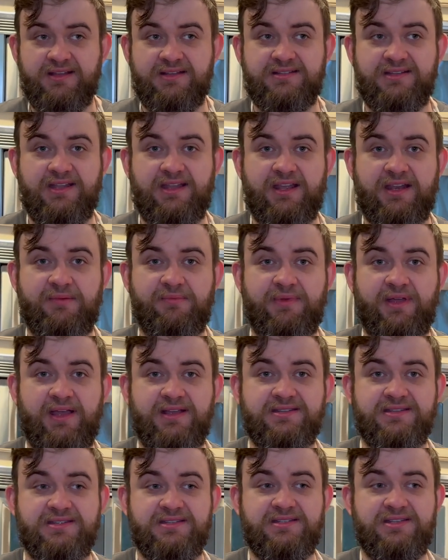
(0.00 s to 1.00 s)
to get them
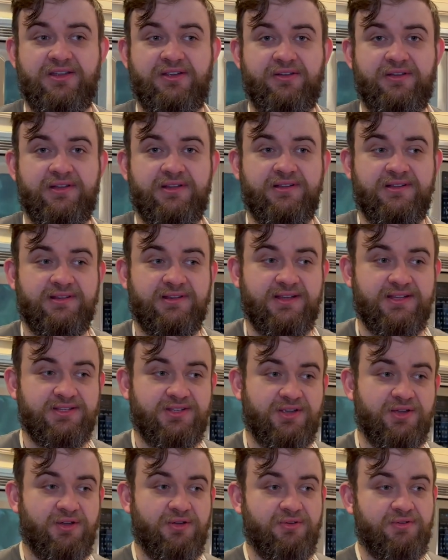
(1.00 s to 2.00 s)
nice and seared. Let's
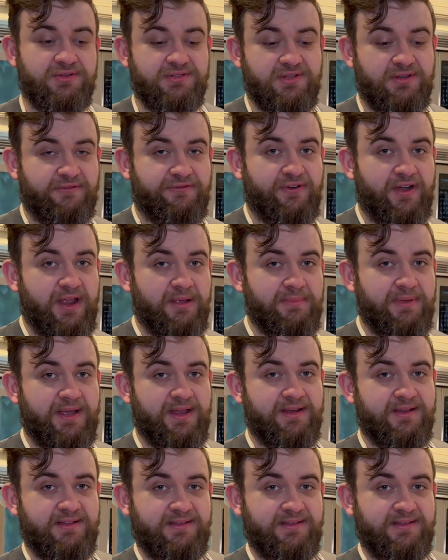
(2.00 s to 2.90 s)
go to the frying pan.